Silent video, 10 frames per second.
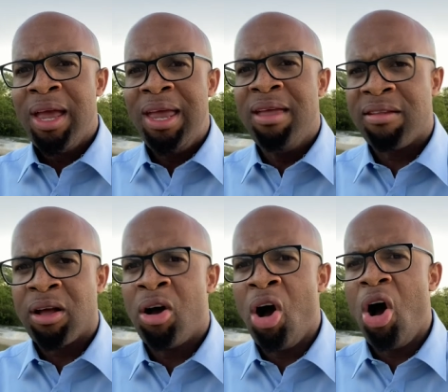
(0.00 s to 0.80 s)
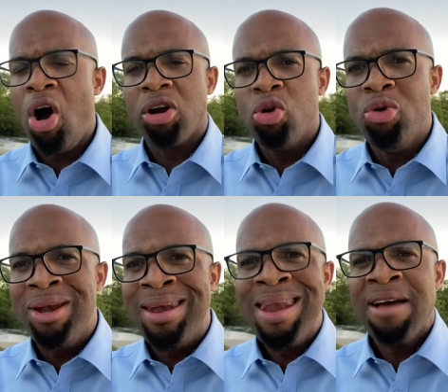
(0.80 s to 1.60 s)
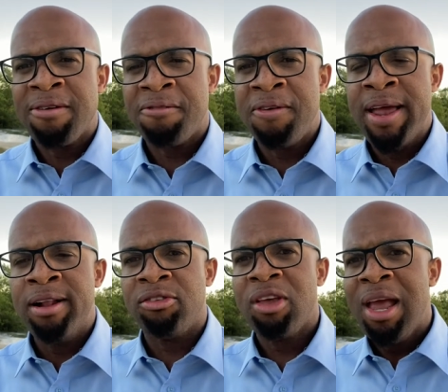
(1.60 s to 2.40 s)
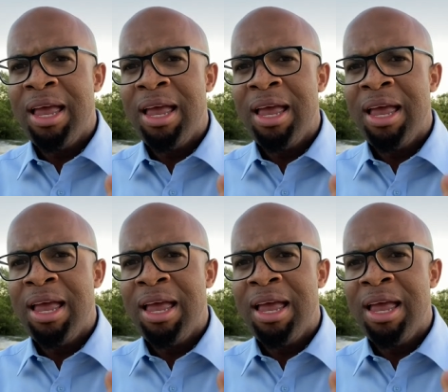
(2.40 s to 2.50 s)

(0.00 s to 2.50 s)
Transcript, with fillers: He is a God who never fails.